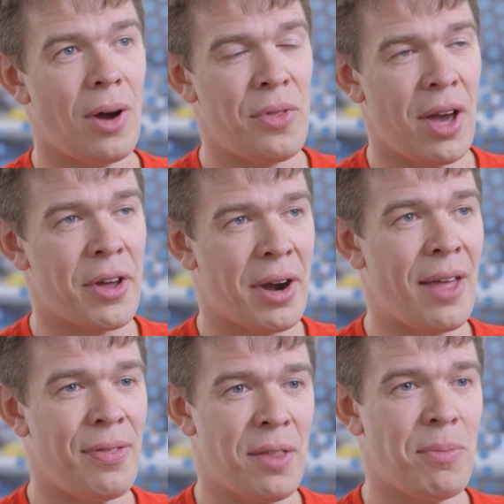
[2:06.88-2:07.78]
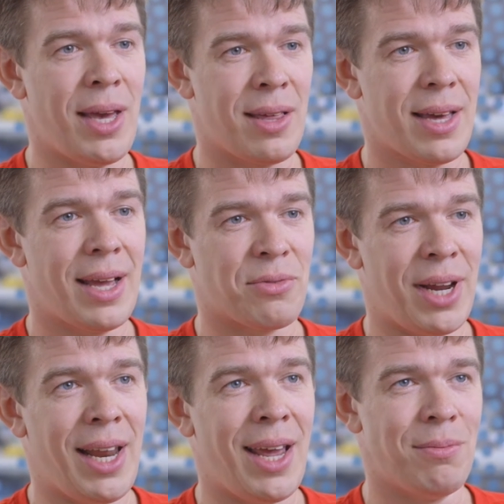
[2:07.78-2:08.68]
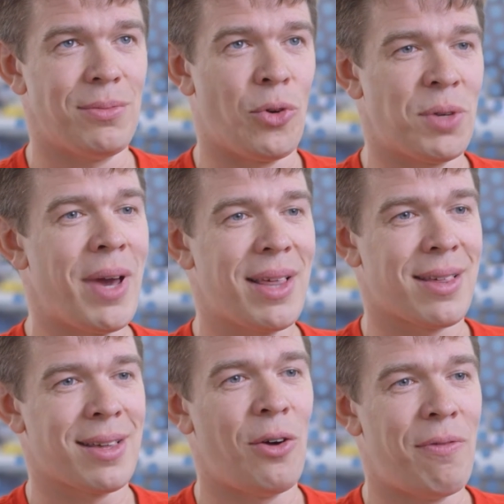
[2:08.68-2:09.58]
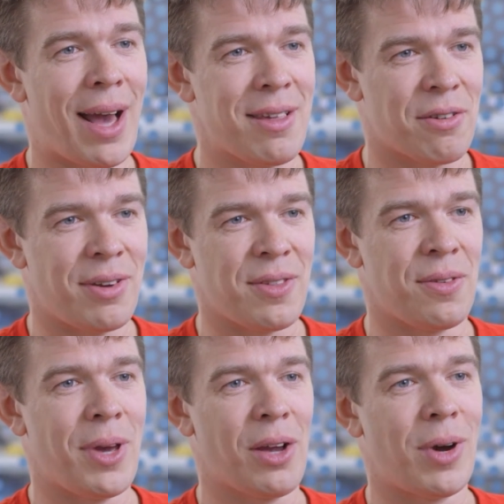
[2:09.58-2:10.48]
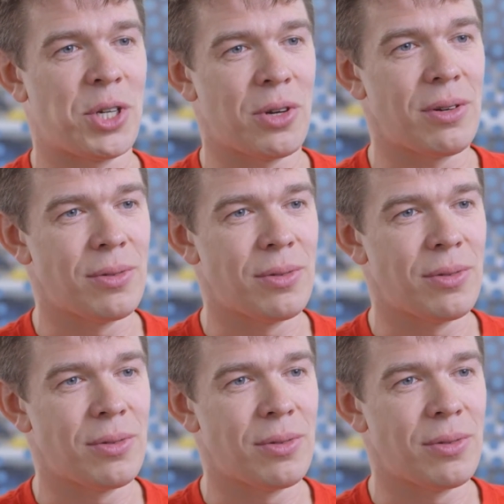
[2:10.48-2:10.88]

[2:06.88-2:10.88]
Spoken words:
On the other hand, that being said, really, what makes us go faster is the big question.